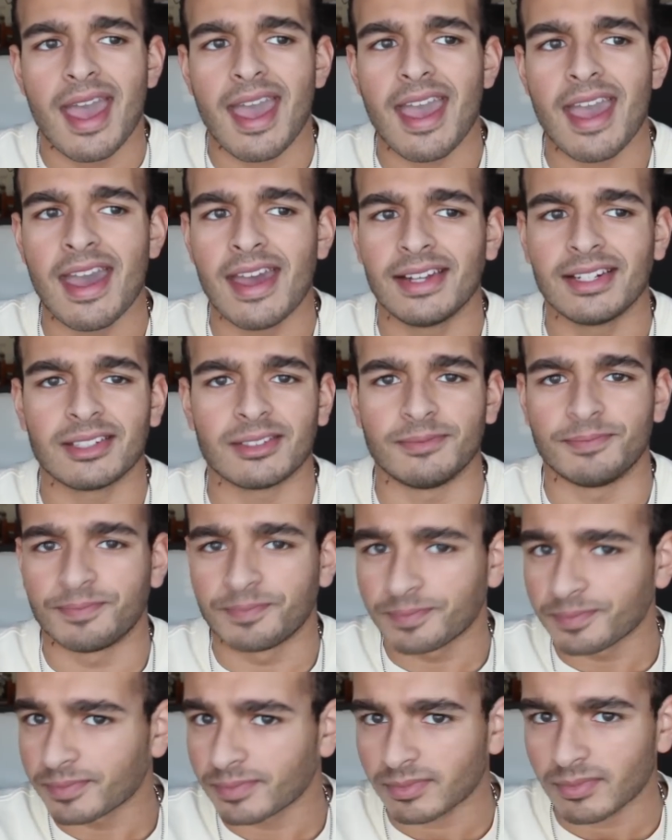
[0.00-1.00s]
And
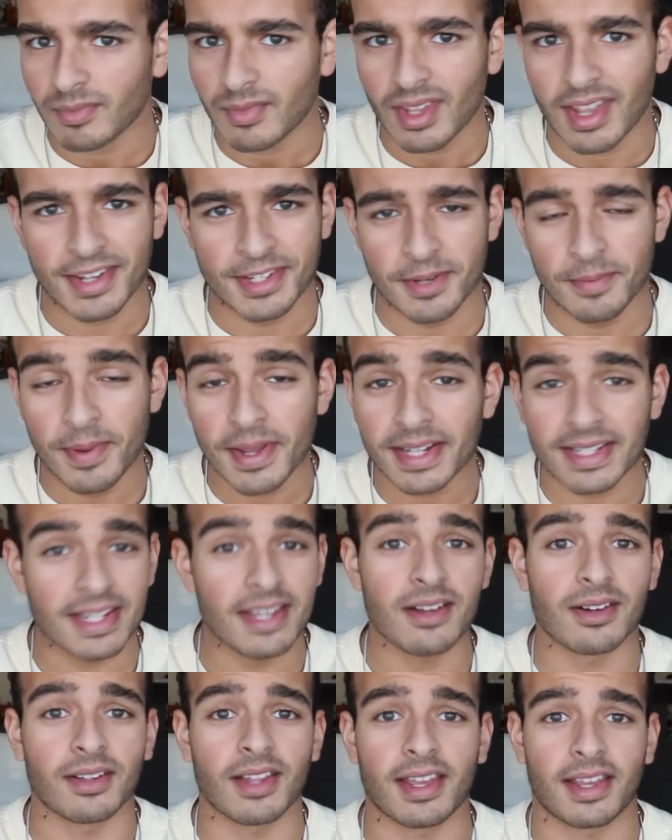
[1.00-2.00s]
it's a big
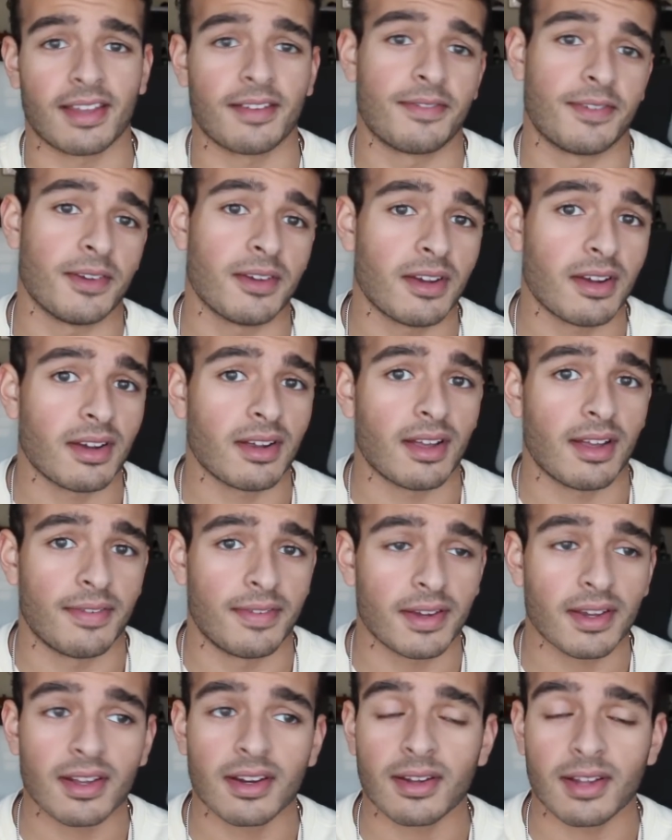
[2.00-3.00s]
deal. Like, if you're
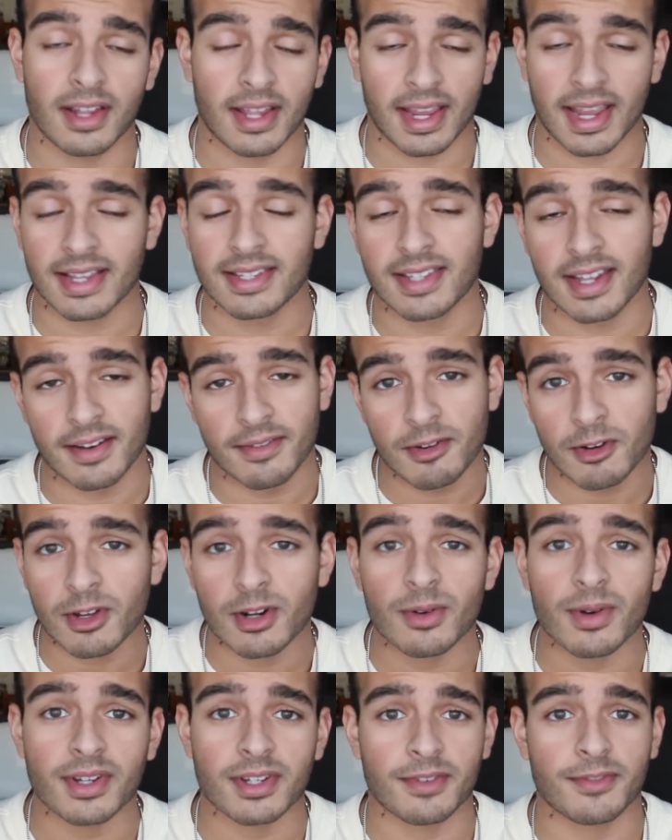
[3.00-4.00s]
gonna, like I said, if you're
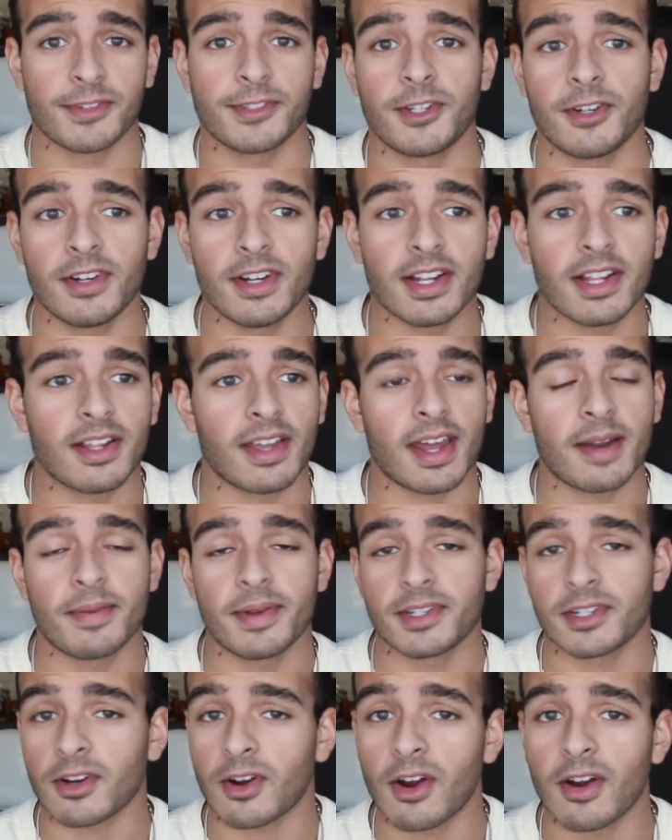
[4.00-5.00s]
gonna rush a fraternity, you gotta
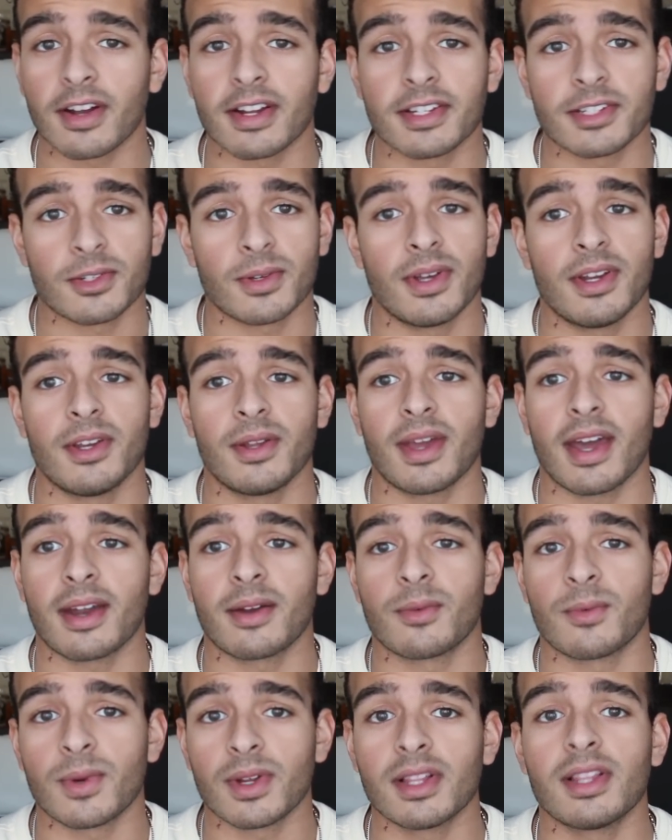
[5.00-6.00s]
put your heart into it. You
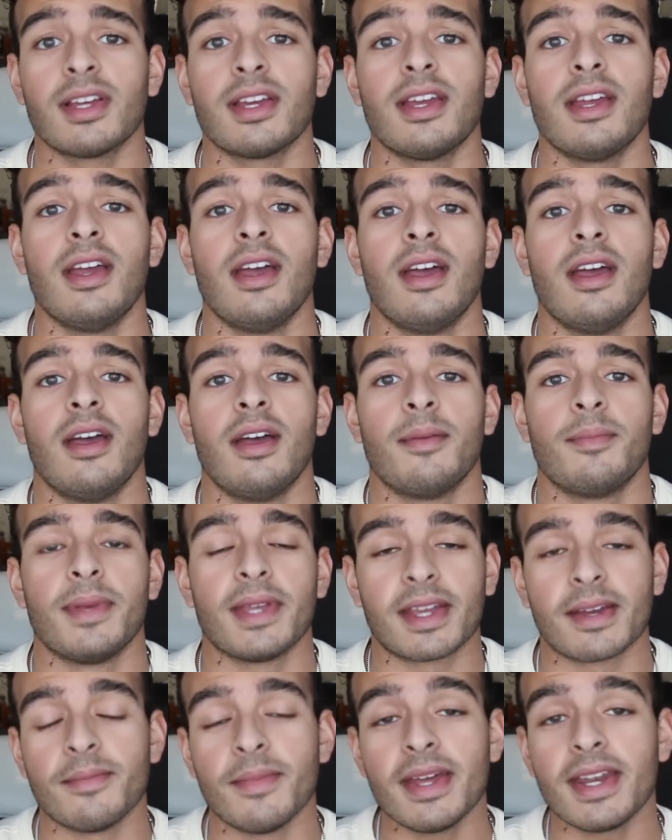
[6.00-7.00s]
gotta really
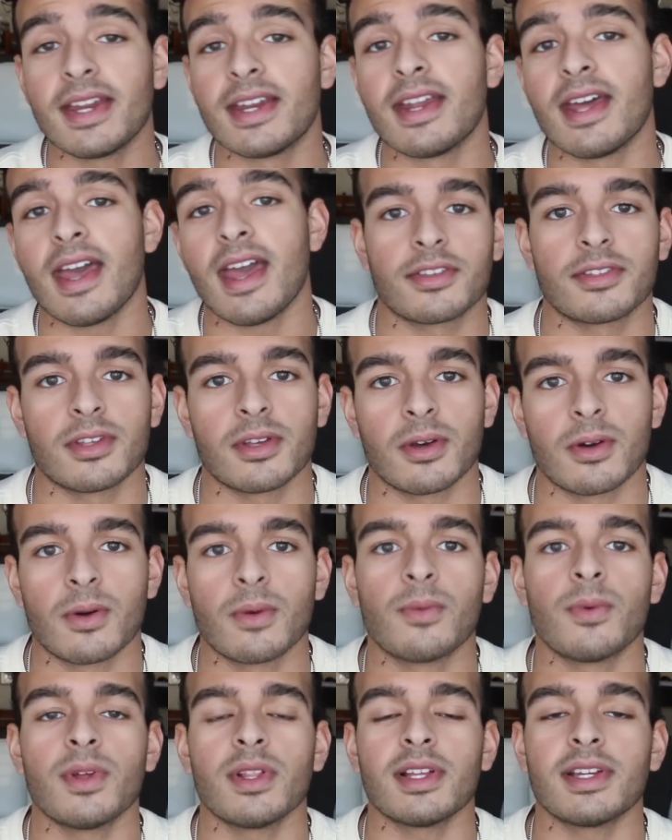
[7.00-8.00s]
be committed. So
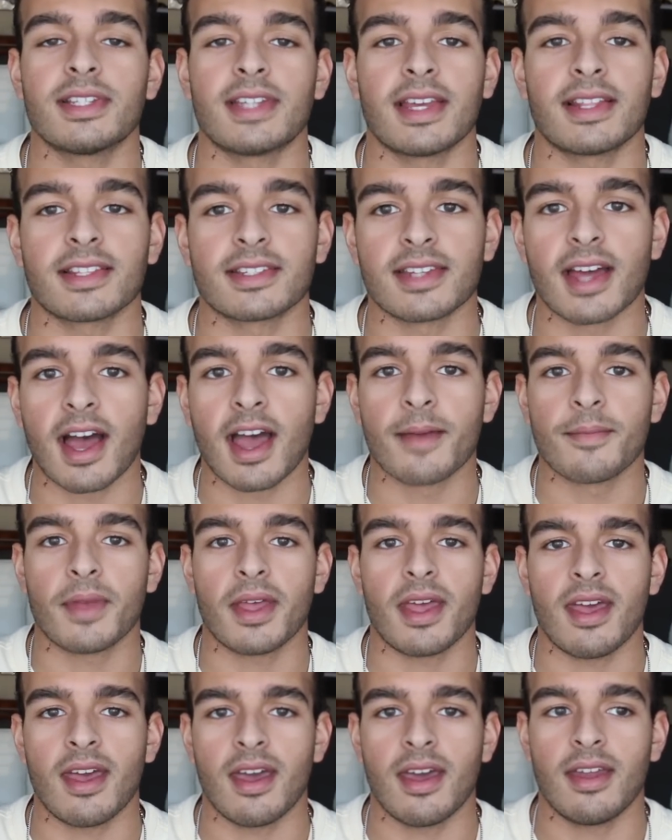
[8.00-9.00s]
really take the time.
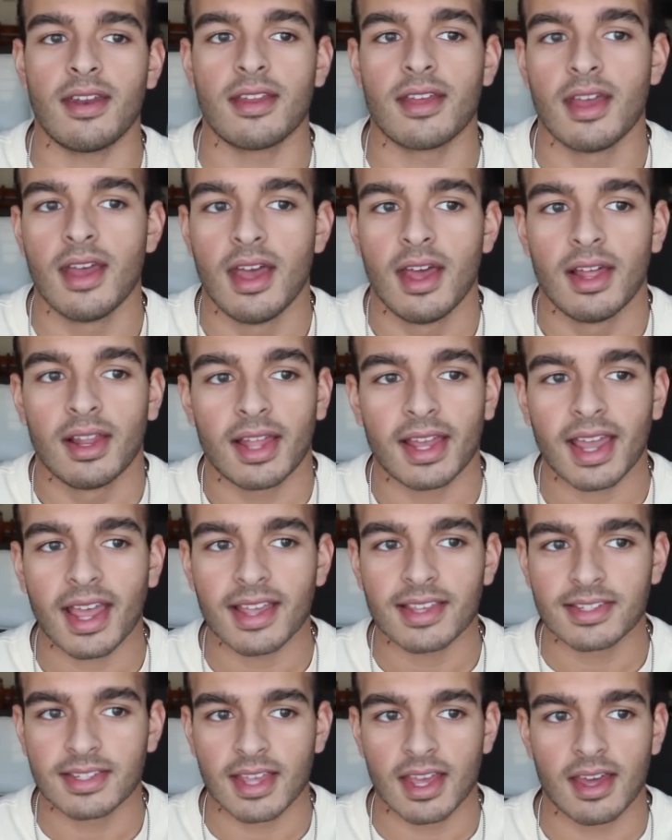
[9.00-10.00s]
And like
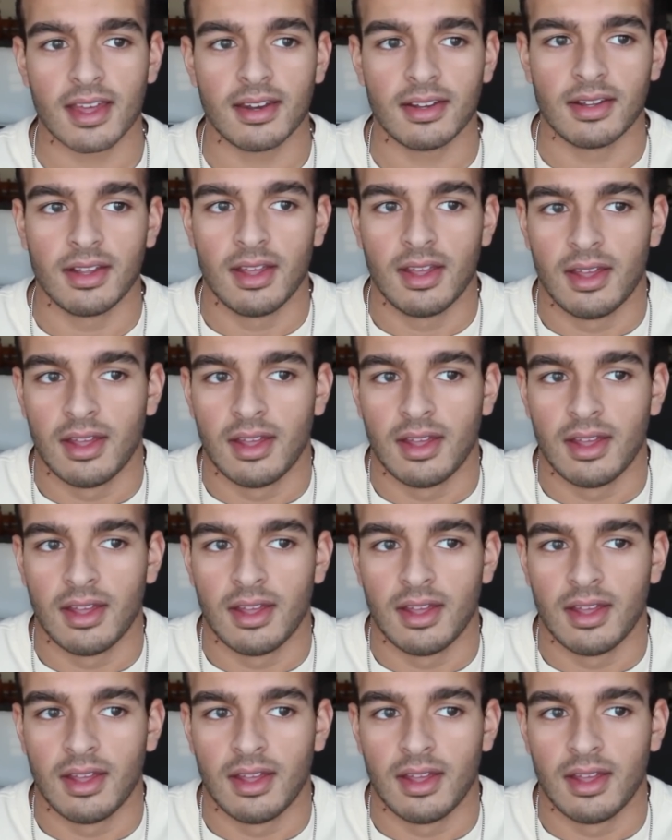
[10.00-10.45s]
I said,